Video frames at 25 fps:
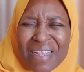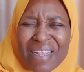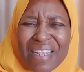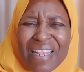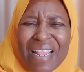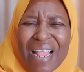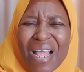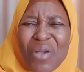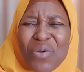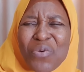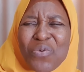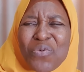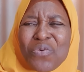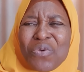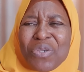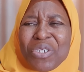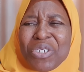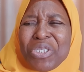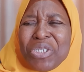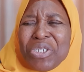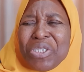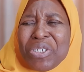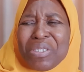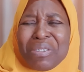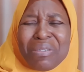
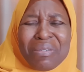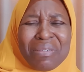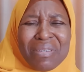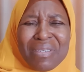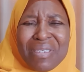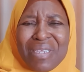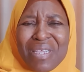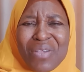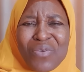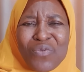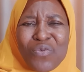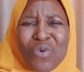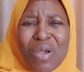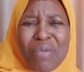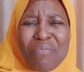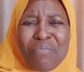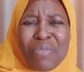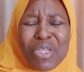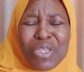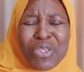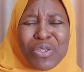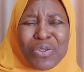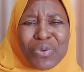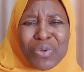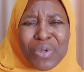languishing in one
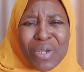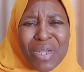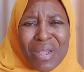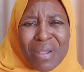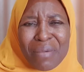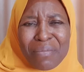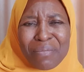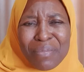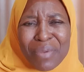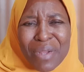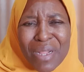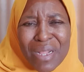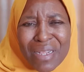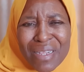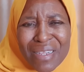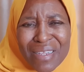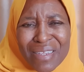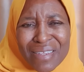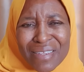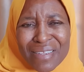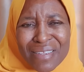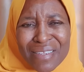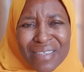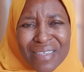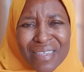mediocre bank
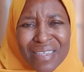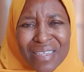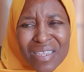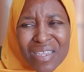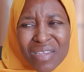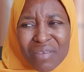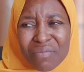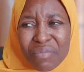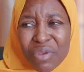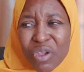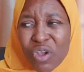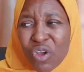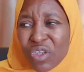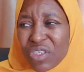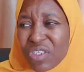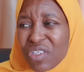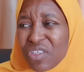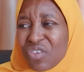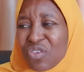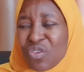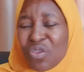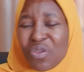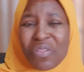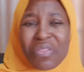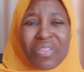because
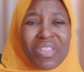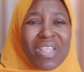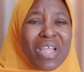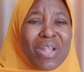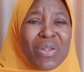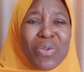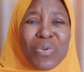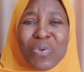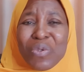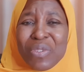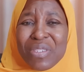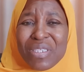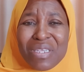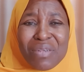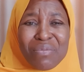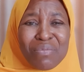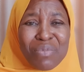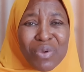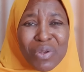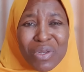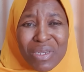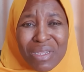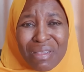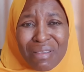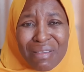it's not there looting
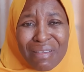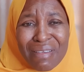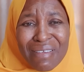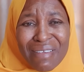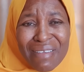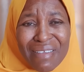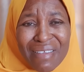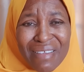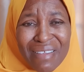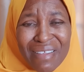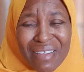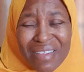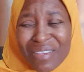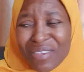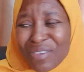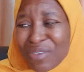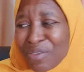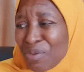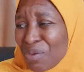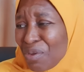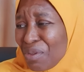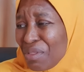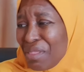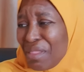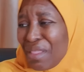money he's
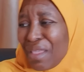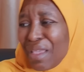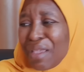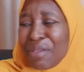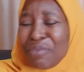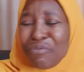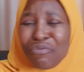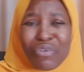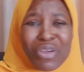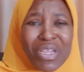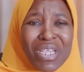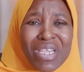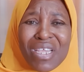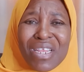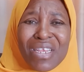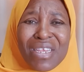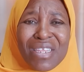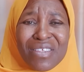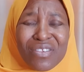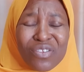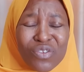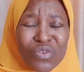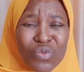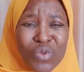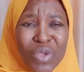not there rigging
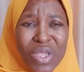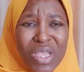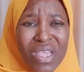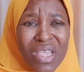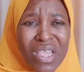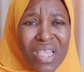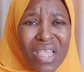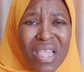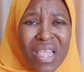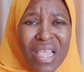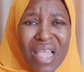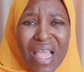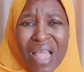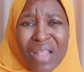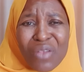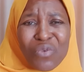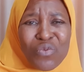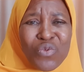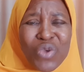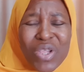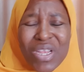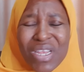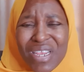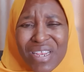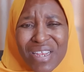his way
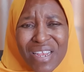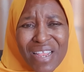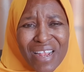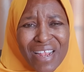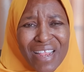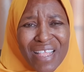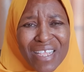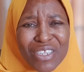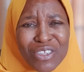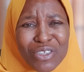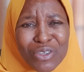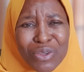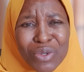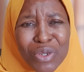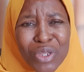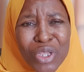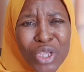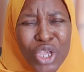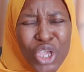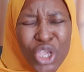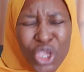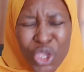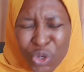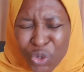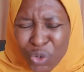and winning election.
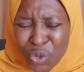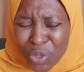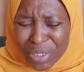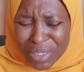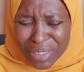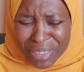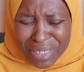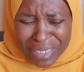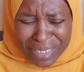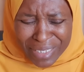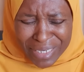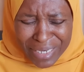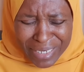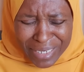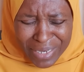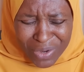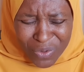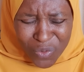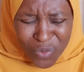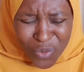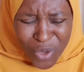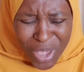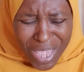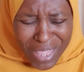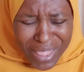You know, the, the, the
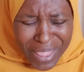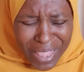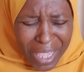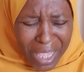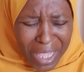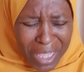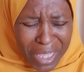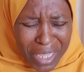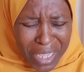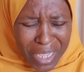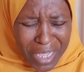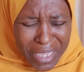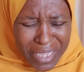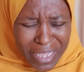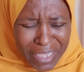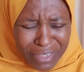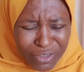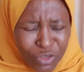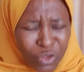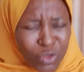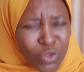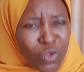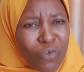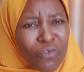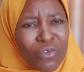way they, they
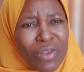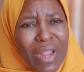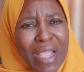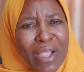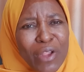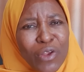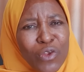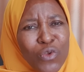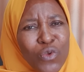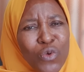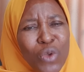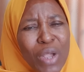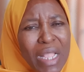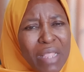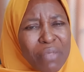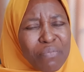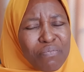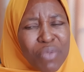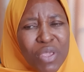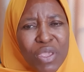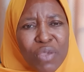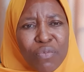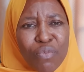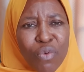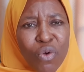sort of like look at
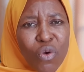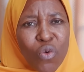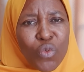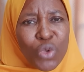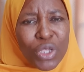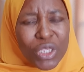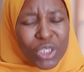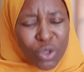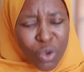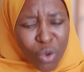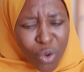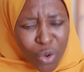people with